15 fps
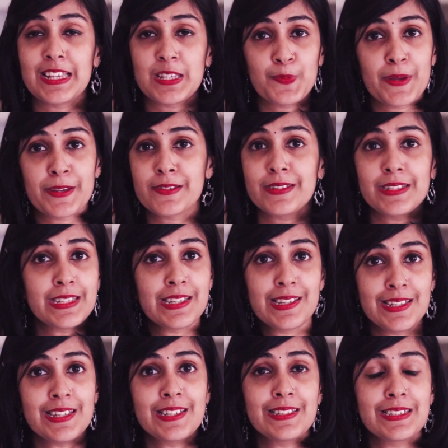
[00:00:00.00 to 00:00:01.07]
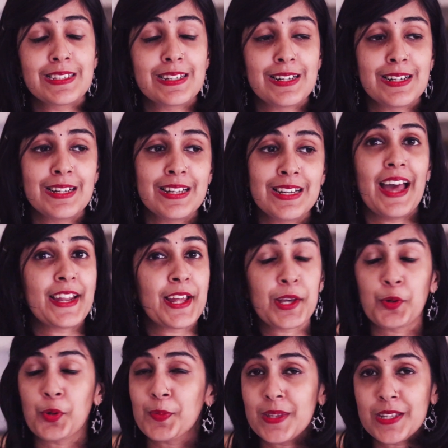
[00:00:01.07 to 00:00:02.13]
especially in India, and I
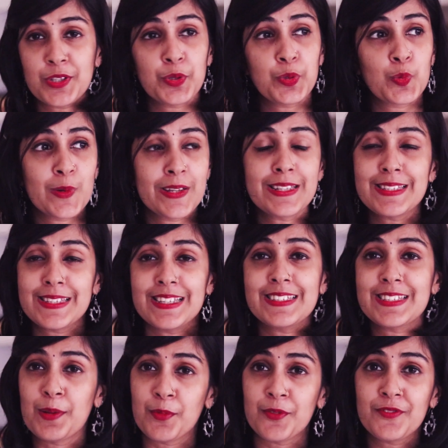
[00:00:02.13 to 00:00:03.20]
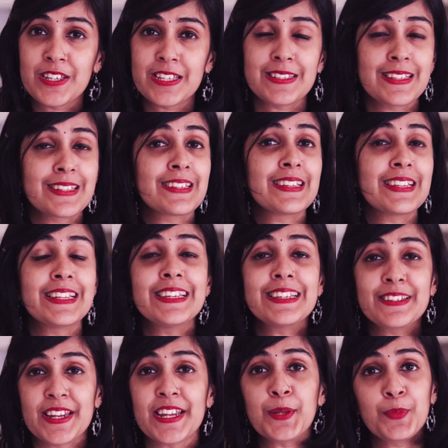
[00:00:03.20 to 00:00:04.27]
hope that you will see some of these are really
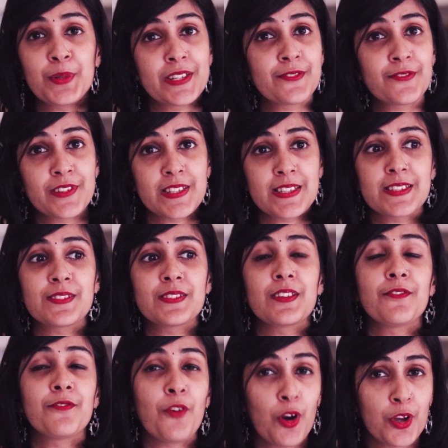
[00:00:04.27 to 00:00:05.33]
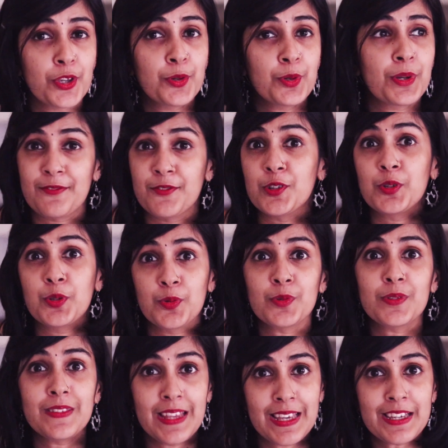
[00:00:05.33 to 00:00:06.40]
great benefits for you if you
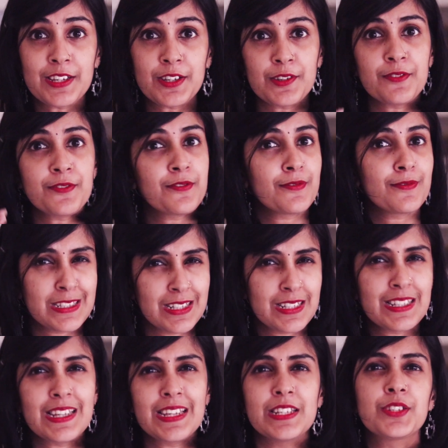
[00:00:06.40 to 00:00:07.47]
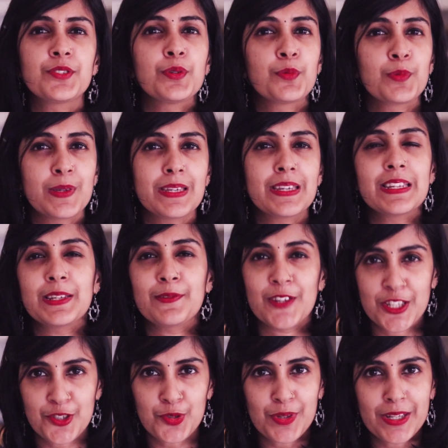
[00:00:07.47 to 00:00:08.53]
do think of turning into a vegan
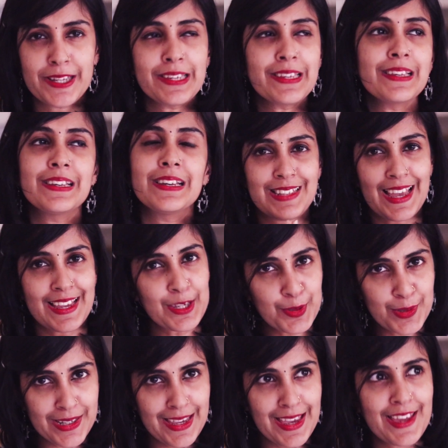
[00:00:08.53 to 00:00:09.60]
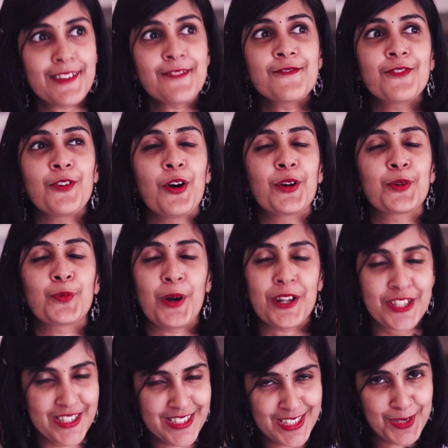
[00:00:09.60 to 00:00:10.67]
eventually. Thank you again for
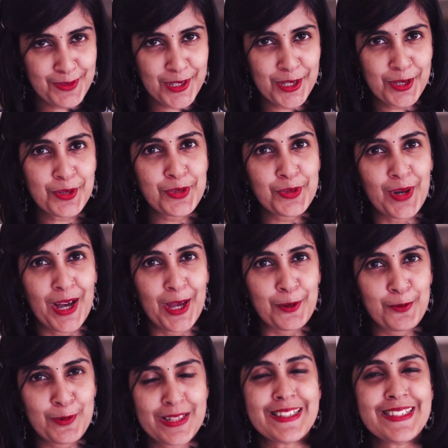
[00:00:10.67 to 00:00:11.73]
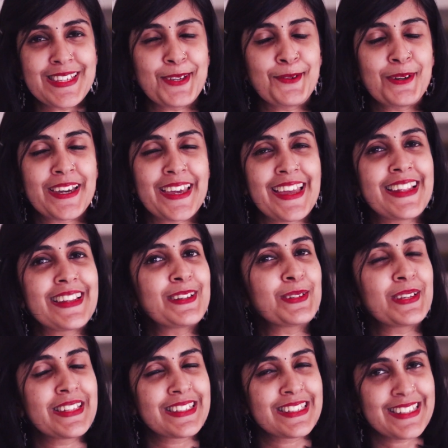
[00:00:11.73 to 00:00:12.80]
watching this video. So I will see you
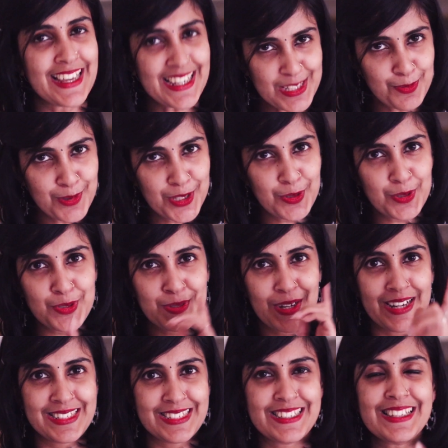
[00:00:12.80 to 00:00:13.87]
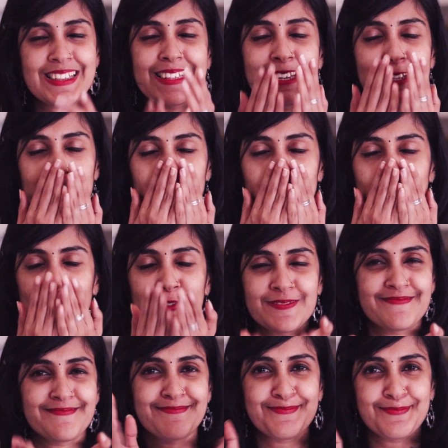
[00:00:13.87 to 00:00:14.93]
again in the next video. So until then,
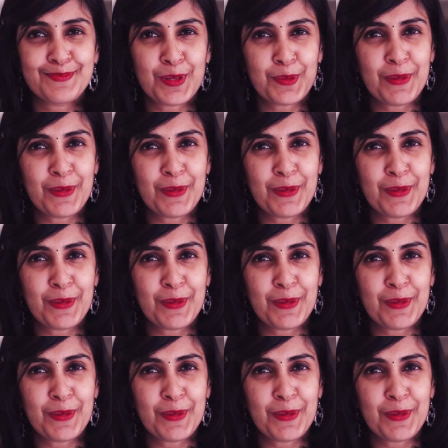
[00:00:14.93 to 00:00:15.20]
bye